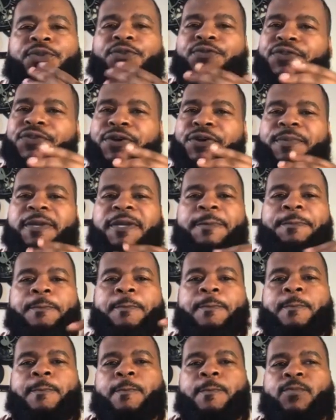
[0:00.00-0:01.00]
You feel me?
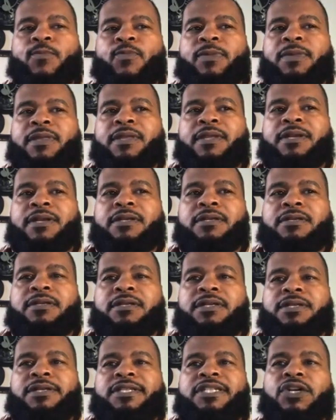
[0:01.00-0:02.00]

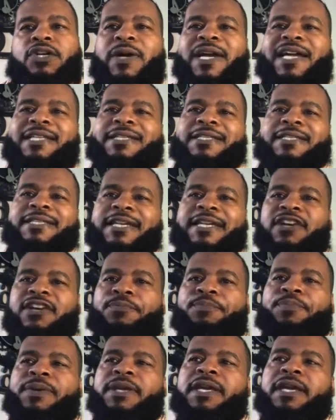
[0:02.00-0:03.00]
So instead
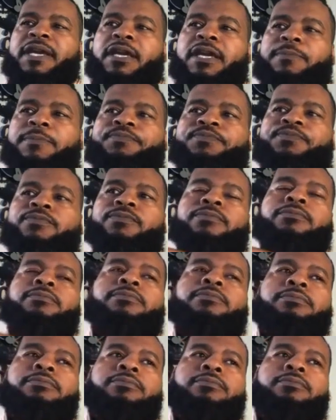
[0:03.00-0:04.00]
of being
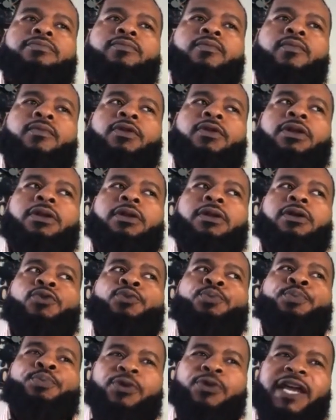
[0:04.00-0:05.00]

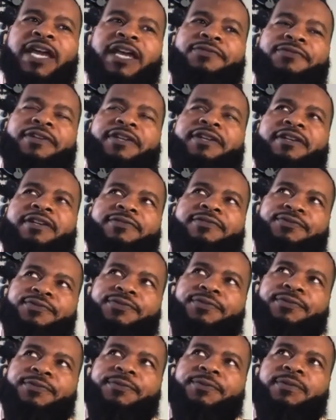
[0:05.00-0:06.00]
brave
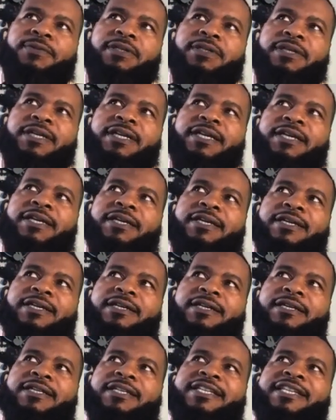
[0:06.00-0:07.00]
enough
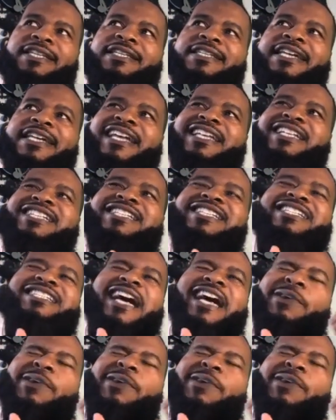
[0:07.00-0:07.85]
to stand